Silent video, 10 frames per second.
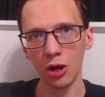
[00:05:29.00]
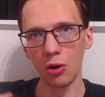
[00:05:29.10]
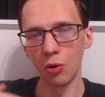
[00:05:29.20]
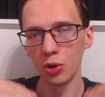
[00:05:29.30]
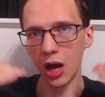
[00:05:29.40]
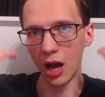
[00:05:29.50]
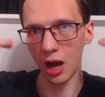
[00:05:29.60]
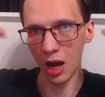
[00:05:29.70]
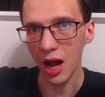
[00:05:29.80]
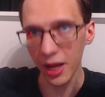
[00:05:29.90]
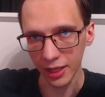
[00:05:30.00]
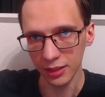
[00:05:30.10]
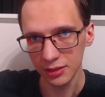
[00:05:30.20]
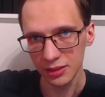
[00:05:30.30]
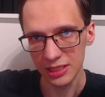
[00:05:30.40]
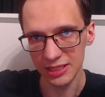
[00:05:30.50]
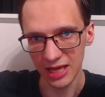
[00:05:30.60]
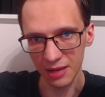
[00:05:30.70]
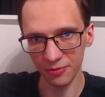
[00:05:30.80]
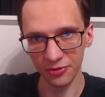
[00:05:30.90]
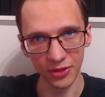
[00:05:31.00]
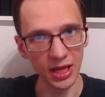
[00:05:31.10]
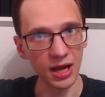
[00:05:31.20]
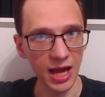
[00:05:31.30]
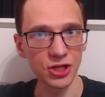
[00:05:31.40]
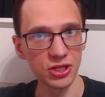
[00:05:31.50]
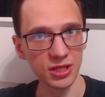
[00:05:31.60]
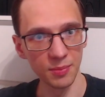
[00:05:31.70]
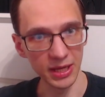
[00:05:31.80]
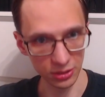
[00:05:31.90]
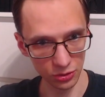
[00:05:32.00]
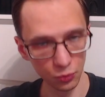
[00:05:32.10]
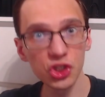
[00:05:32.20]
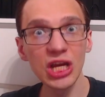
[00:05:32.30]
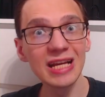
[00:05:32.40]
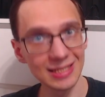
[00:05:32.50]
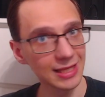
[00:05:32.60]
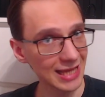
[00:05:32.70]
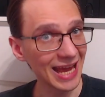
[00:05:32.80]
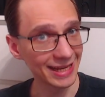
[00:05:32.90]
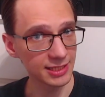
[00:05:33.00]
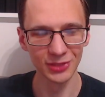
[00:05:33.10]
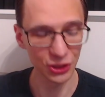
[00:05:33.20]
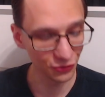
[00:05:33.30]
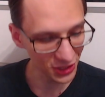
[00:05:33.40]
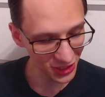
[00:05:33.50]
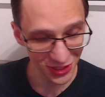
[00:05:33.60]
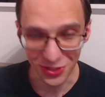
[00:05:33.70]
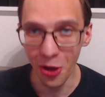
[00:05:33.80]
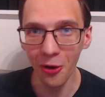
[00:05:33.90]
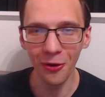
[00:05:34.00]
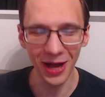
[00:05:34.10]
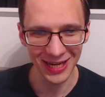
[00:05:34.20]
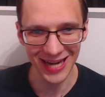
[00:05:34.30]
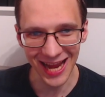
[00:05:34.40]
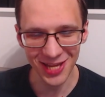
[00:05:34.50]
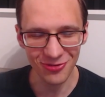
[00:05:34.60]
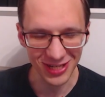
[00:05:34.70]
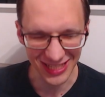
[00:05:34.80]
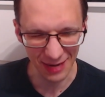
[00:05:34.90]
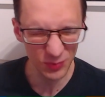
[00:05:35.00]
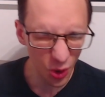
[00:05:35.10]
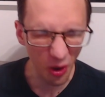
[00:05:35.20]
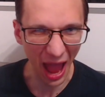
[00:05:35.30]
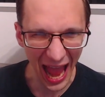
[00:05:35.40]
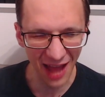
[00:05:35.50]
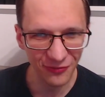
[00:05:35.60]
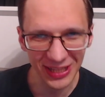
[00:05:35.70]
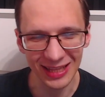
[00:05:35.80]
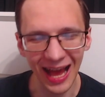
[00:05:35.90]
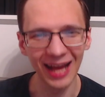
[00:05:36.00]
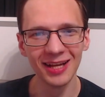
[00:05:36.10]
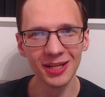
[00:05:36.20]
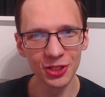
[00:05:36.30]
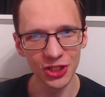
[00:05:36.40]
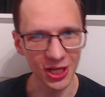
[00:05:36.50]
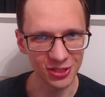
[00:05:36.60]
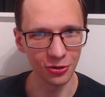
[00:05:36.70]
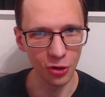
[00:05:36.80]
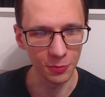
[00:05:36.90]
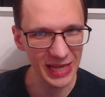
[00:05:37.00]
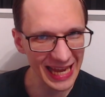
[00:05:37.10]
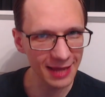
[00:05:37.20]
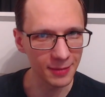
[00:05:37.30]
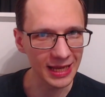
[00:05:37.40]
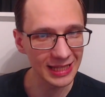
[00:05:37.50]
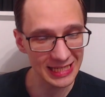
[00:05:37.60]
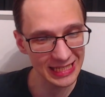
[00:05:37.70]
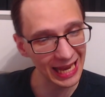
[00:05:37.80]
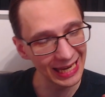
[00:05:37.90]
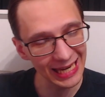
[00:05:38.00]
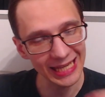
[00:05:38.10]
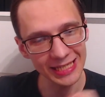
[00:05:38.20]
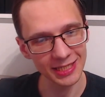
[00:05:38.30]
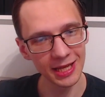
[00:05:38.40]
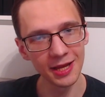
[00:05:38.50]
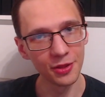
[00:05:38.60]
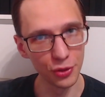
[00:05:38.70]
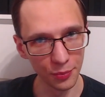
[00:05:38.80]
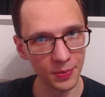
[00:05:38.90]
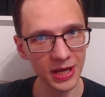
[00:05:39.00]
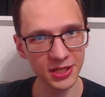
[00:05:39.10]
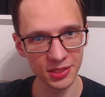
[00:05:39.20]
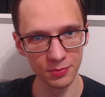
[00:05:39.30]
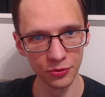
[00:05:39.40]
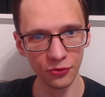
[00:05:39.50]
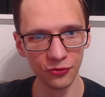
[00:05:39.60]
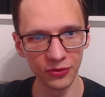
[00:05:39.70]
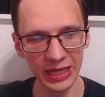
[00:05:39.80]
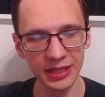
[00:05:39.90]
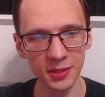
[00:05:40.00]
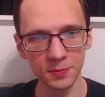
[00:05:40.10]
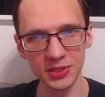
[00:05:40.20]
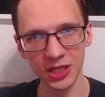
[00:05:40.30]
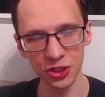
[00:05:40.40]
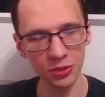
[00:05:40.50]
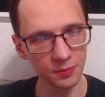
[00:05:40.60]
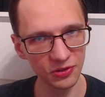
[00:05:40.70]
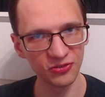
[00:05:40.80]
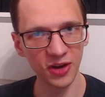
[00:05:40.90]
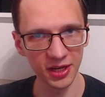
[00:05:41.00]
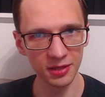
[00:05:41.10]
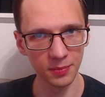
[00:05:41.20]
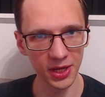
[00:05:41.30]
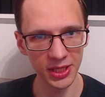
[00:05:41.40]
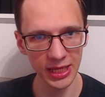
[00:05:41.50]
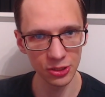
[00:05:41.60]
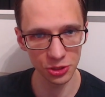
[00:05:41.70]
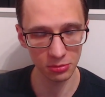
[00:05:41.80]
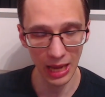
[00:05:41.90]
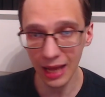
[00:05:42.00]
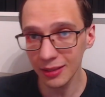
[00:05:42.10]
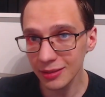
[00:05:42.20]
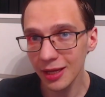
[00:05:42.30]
On a higher depth, they are actually the best, which is the case. So this is not an inaccuracy. I'm not having that. Chess.com, you hear me? This is at least the best move in the position provided by the engine. And